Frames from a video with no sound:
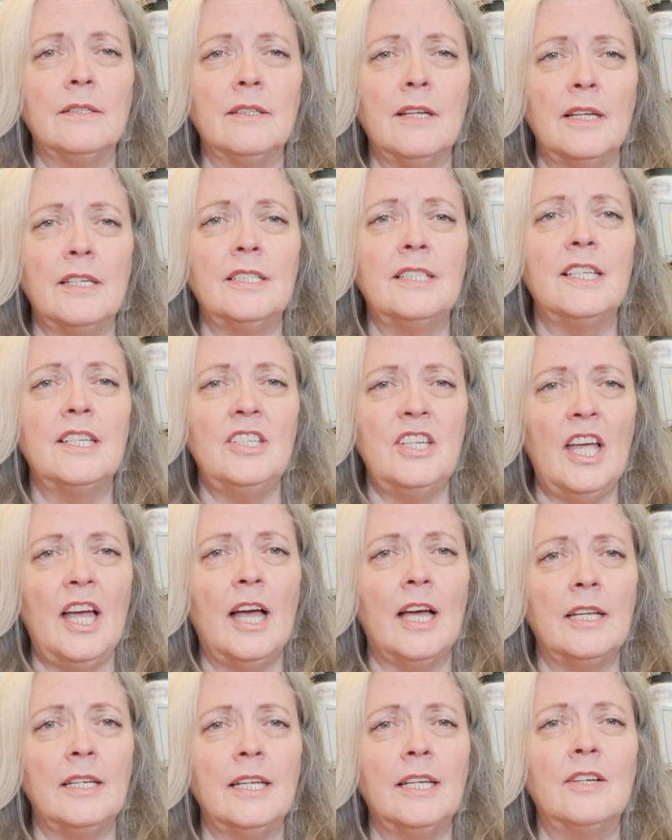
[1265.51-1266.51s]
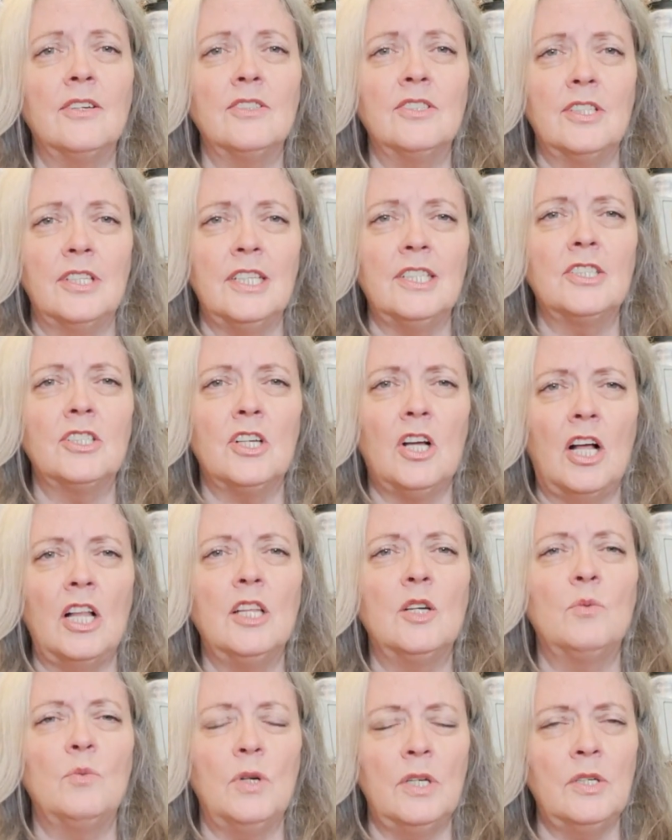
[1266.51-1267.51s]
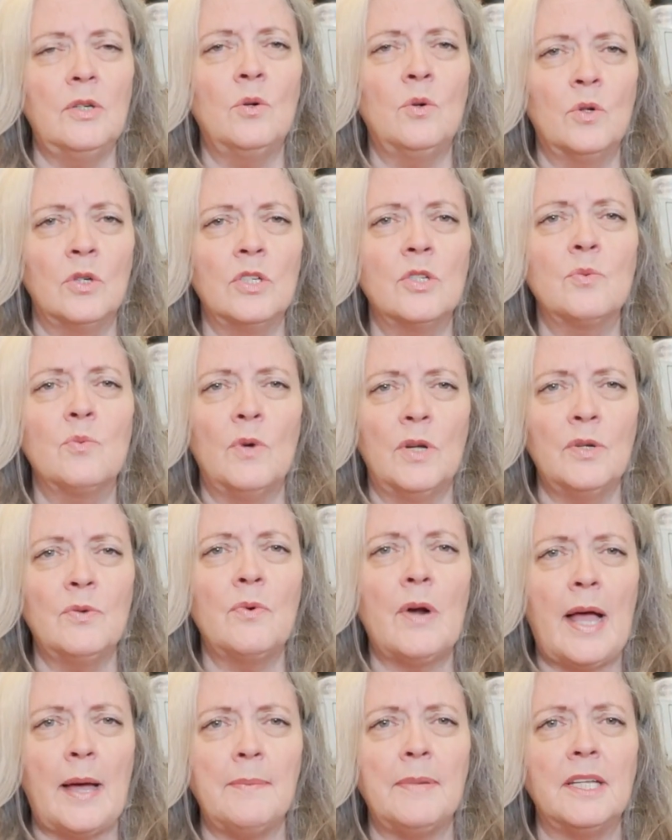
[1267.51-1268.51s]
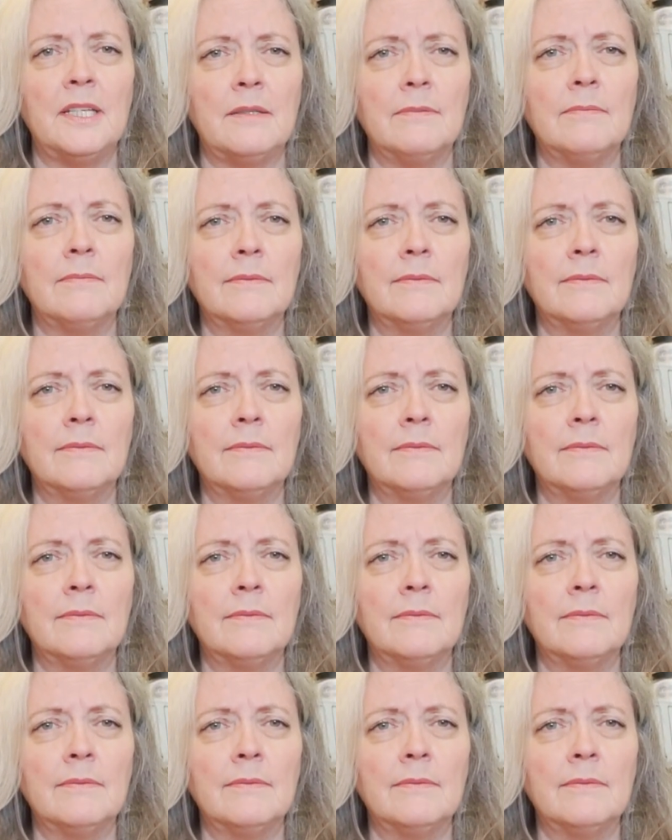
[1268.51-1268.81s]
And I said, yeah. And he goes, let's call it One Horse, One Rabbit.